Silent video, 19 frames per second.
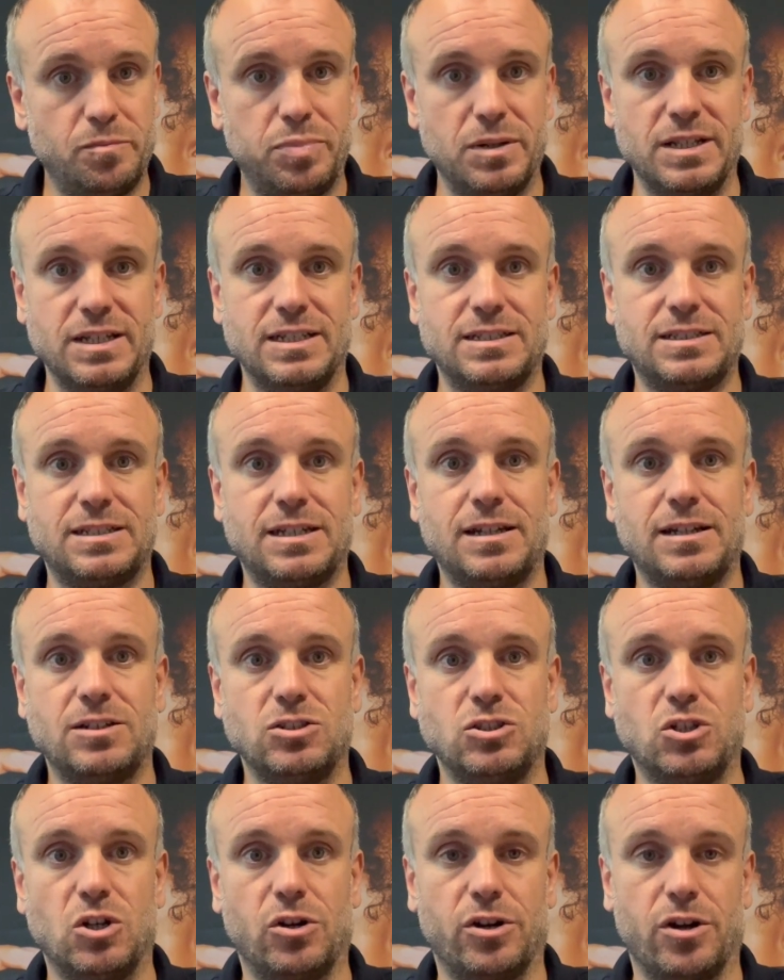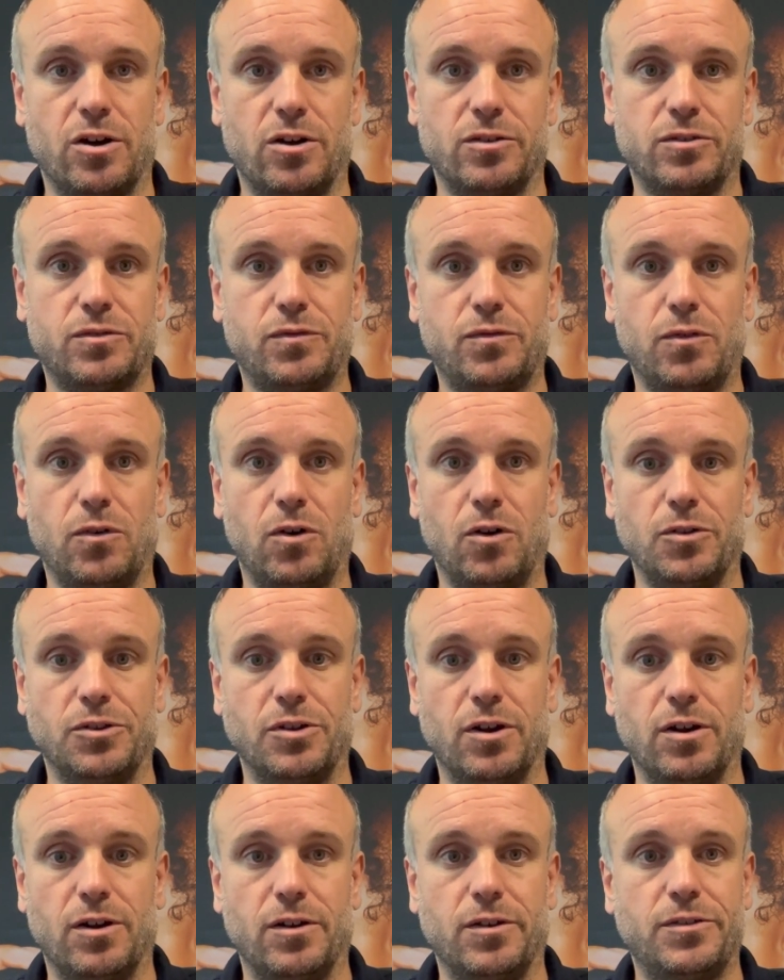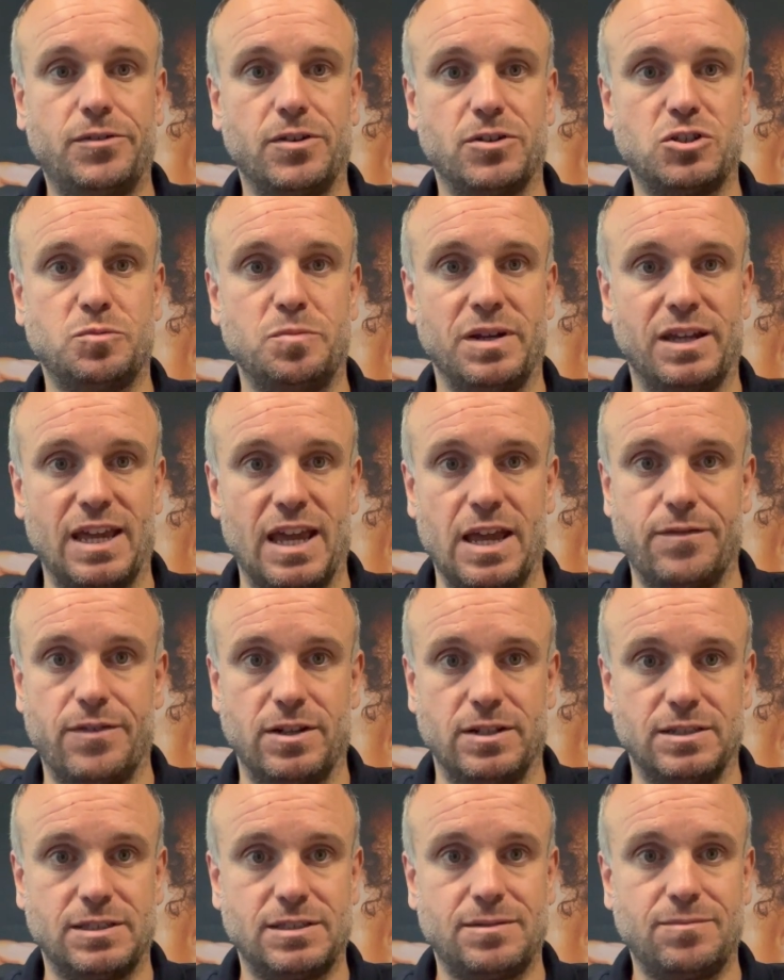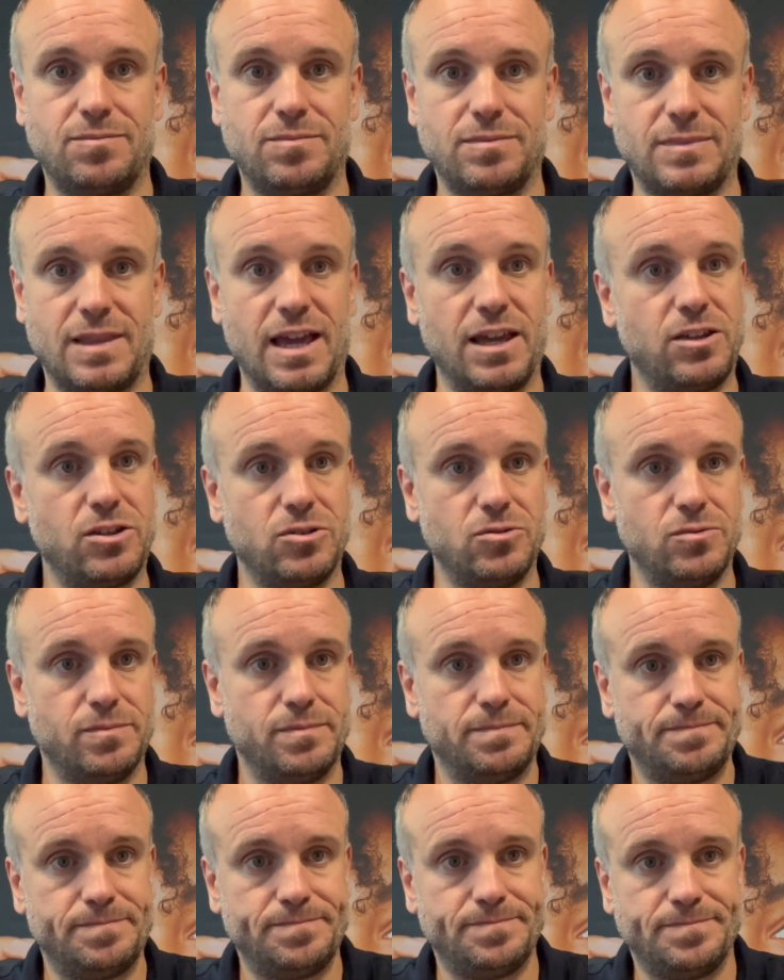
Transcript: Please join us for such big events. Thank you.